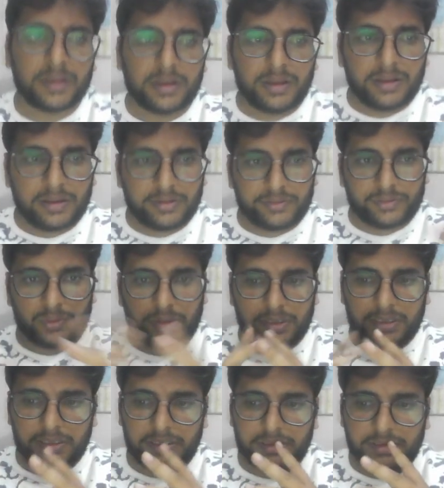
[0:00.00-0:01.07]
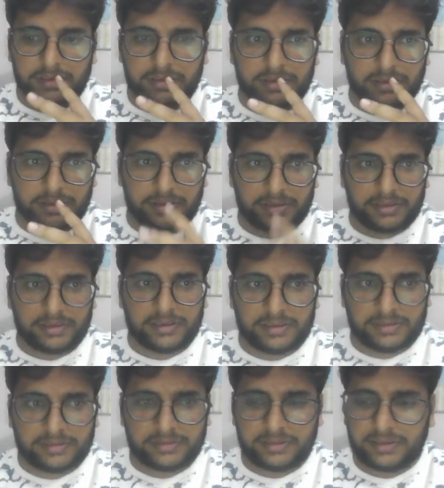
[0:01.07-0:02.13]
so here
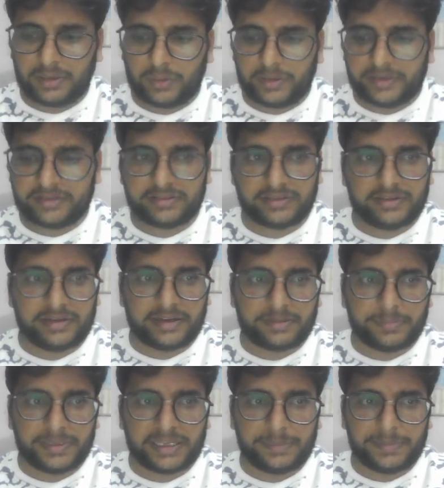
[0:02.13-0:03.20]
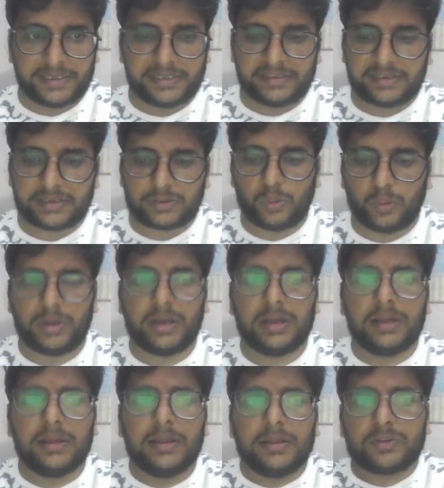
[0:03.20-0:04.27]
now let me keep it in the code.
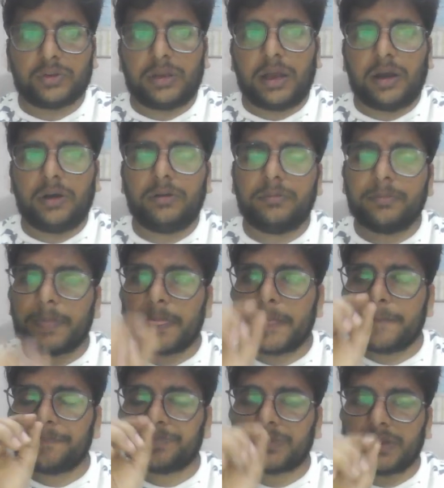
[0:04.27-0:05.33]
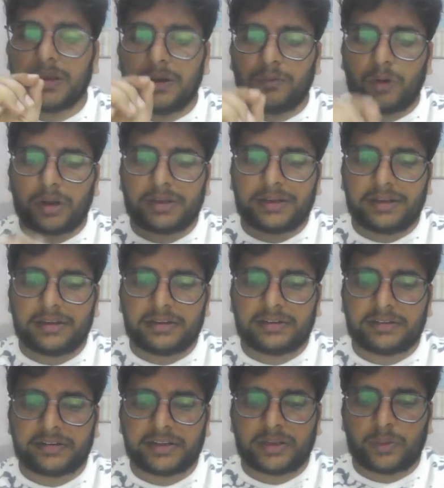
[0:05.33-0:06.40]
So now what are
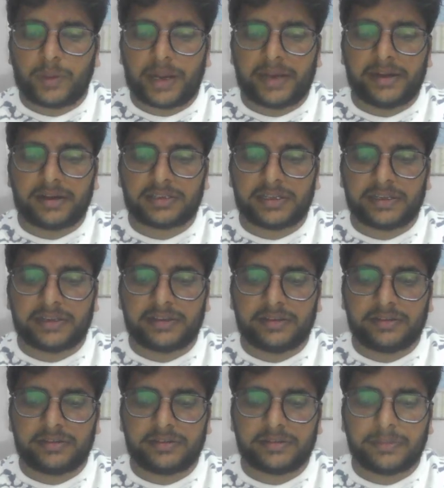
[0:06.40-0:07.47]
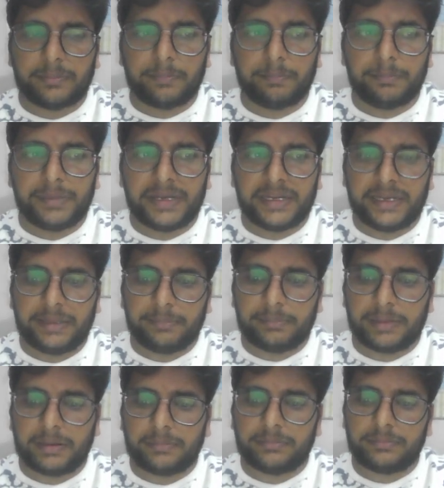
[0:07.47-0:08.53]
required thing is
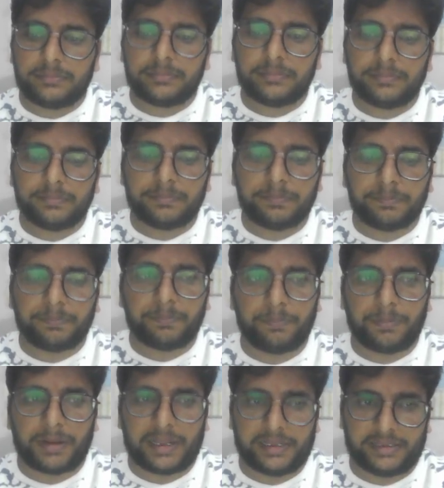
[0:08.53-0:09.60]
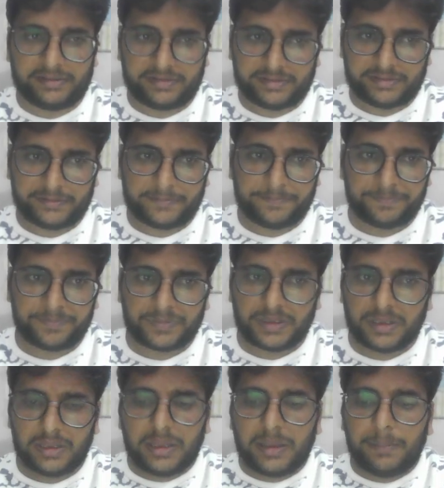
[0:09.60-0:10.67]
minimum price.
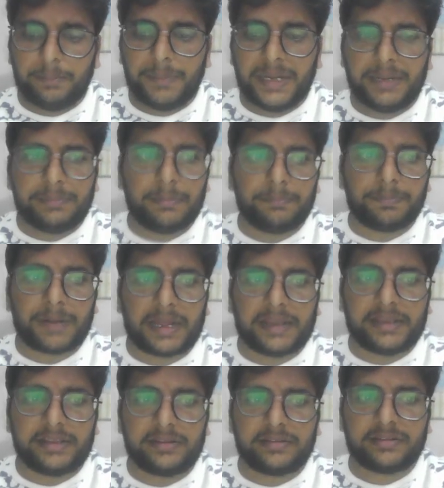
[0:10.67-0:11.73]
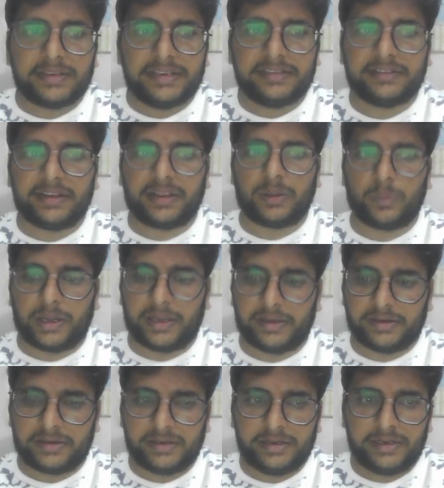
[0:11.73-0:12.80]
Minimum price is required.